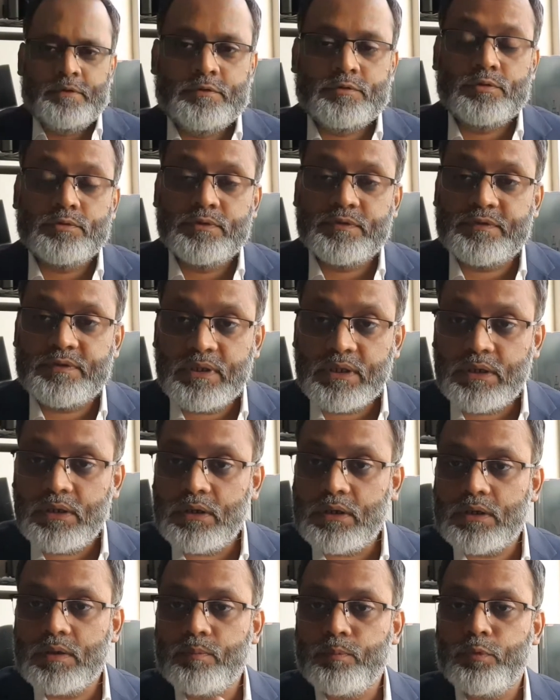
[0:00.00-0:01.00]
So the
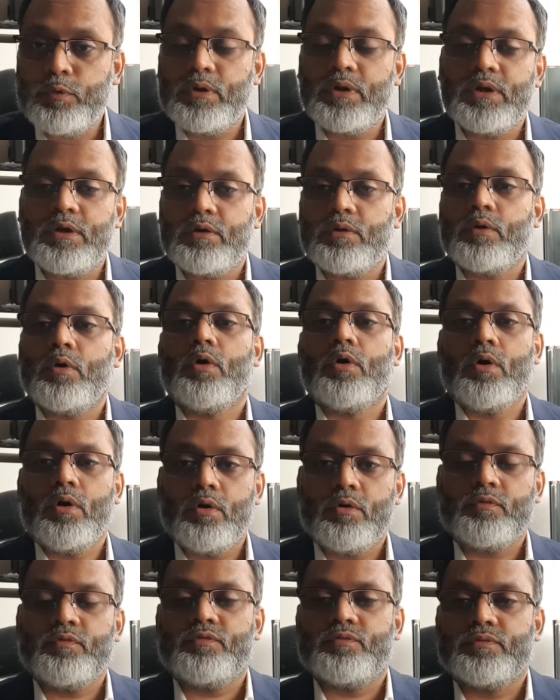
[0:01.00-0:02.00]
second component
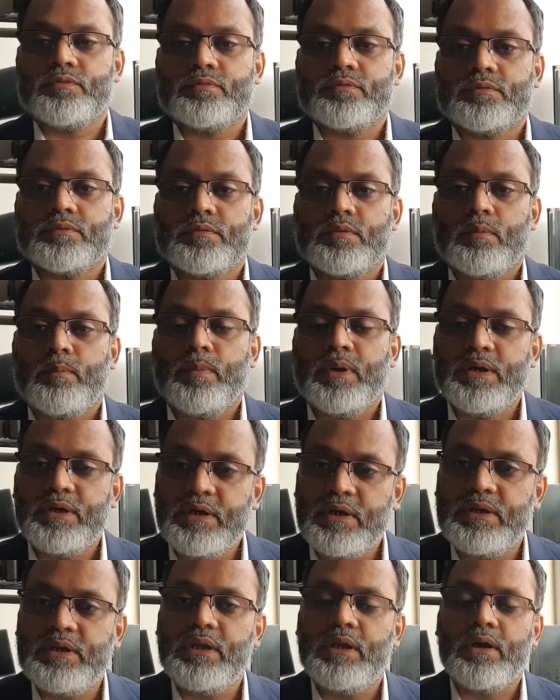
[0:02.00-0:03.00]
of
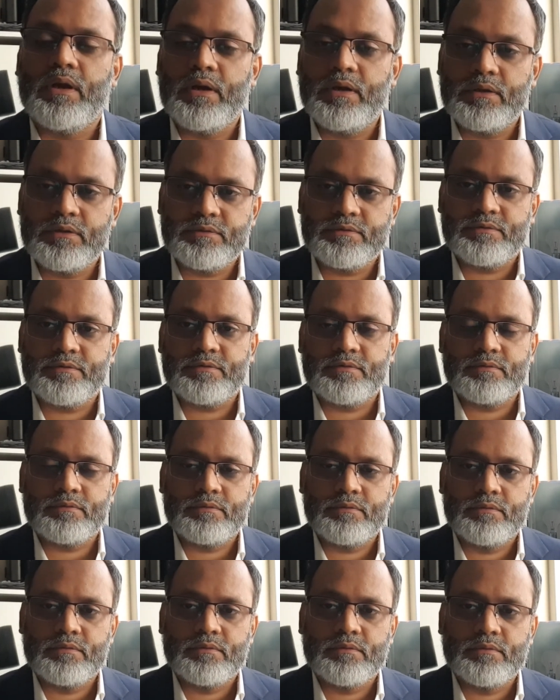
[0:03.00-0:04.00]
mandatory guidance
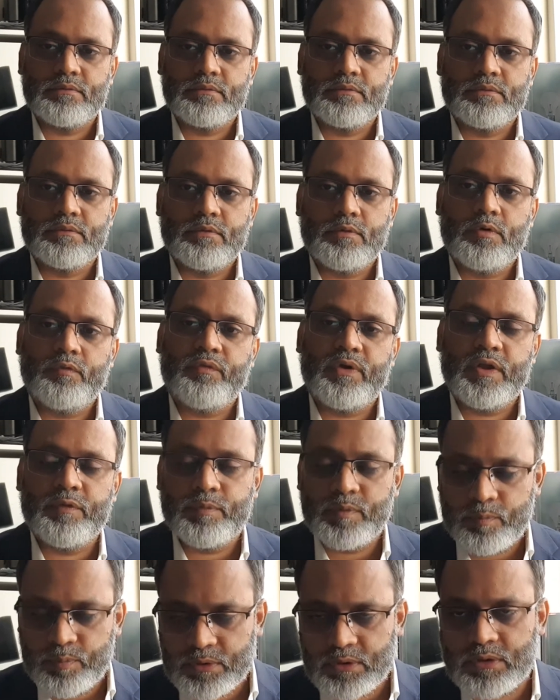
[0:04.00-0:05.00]
of
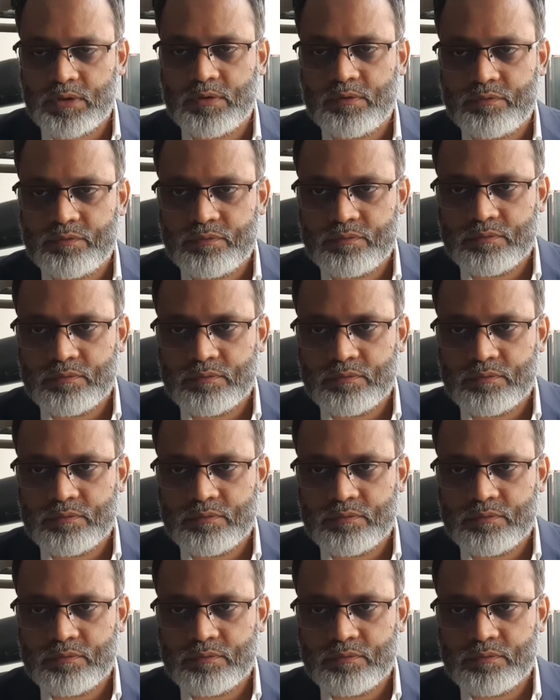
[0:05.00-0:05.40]
IPPF